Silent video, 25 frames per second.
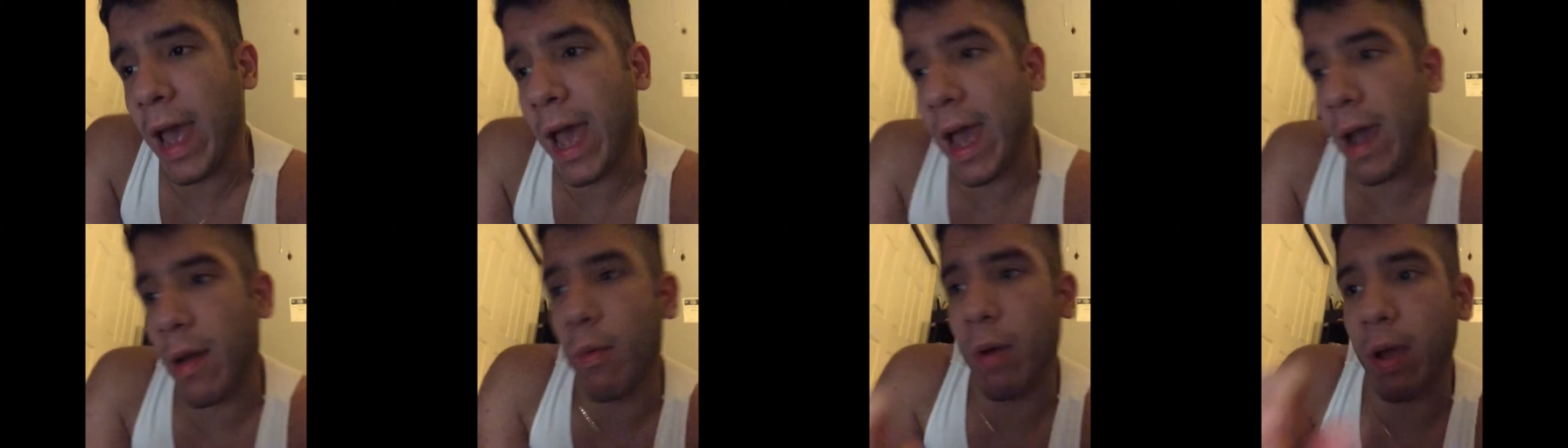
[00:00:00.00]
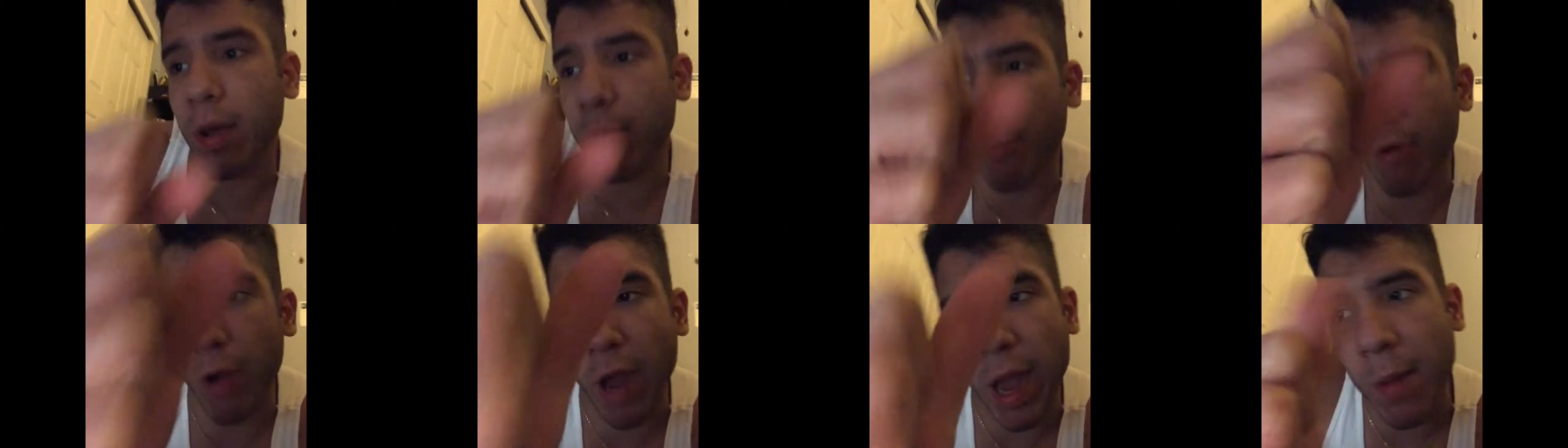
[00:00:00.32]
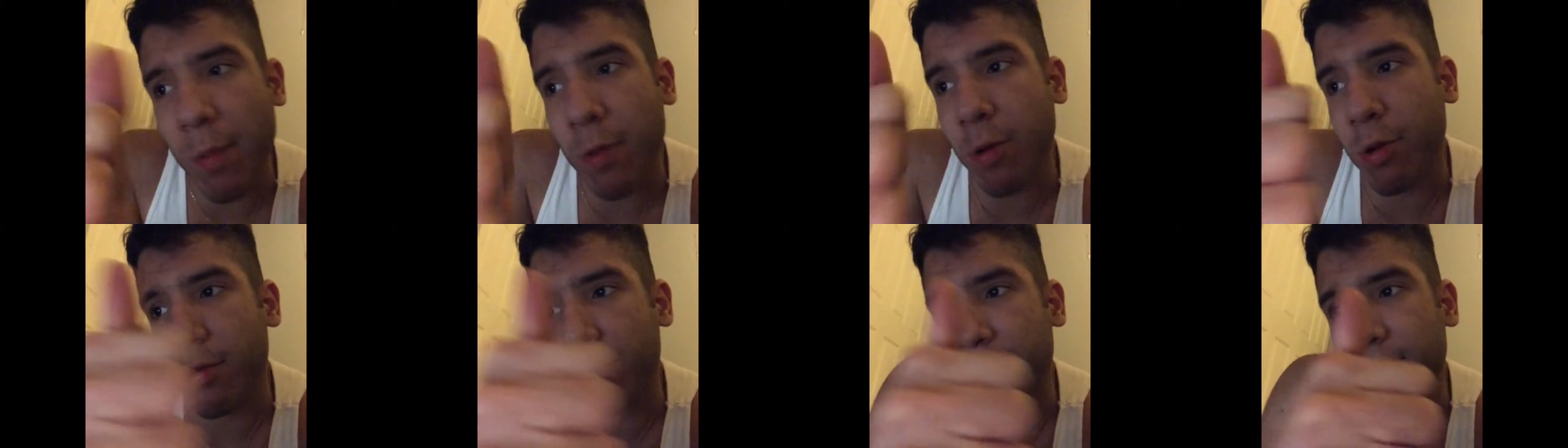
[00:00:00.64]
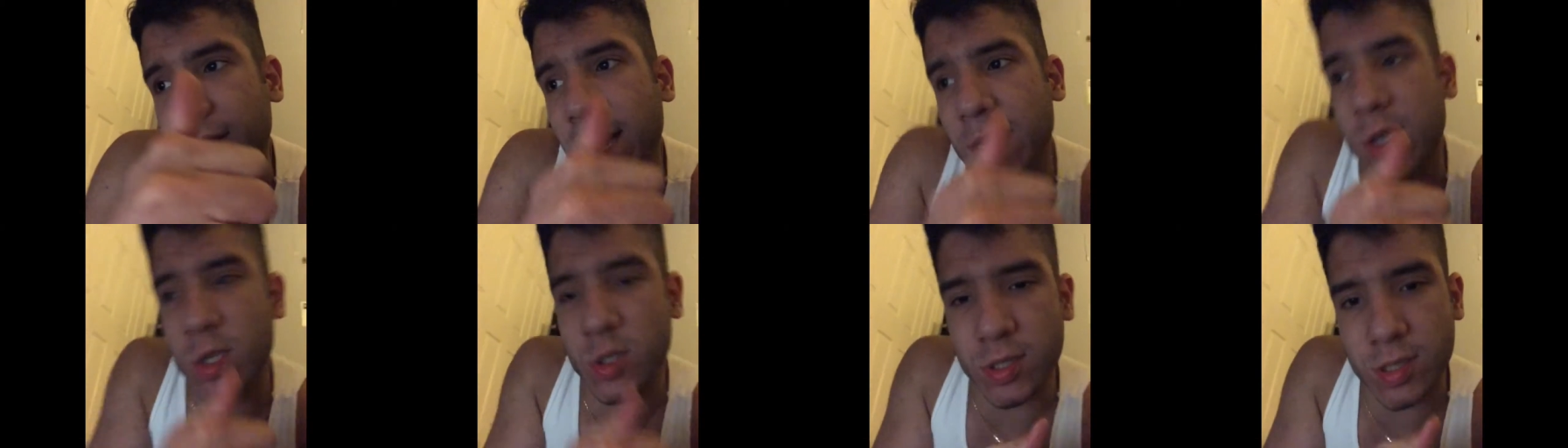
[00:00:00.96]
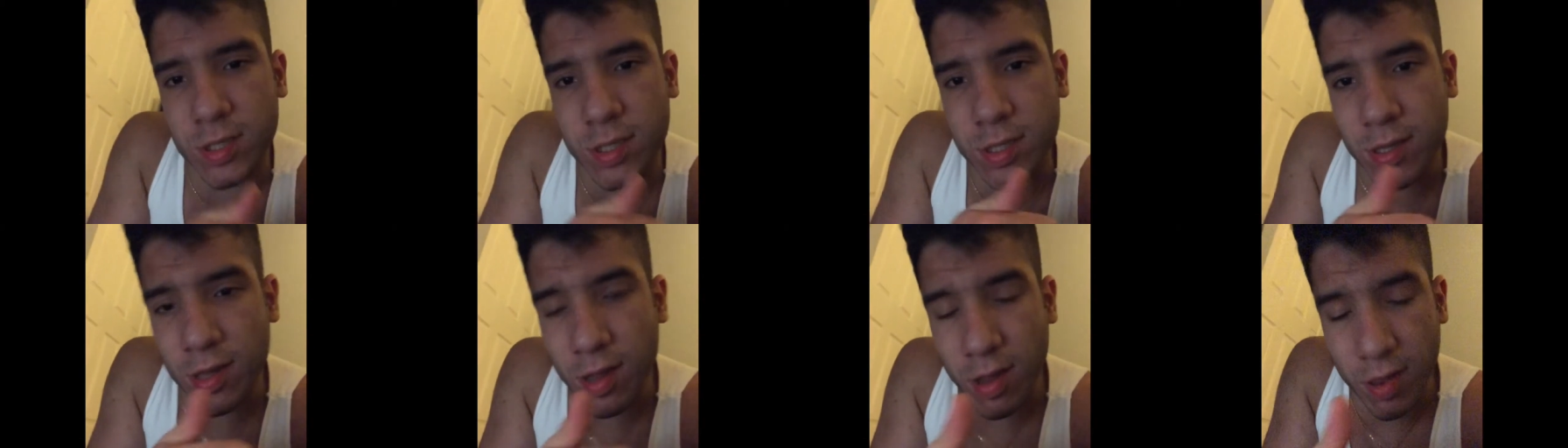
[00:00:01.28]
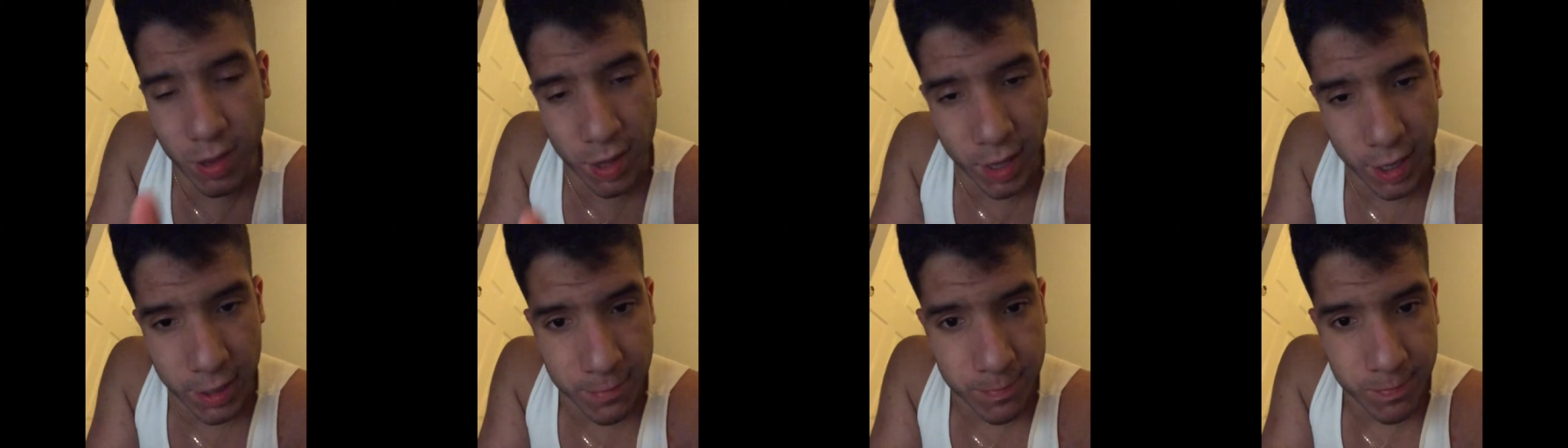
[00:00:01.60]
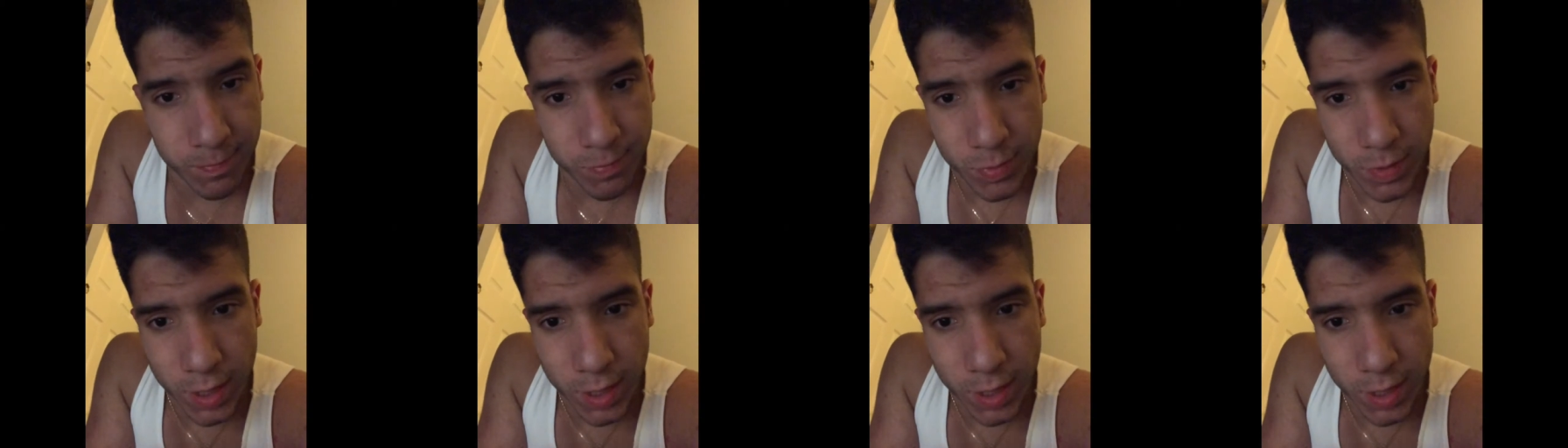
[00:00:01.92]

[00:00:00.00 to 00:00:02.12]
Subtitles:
We were able to attach it to the sled,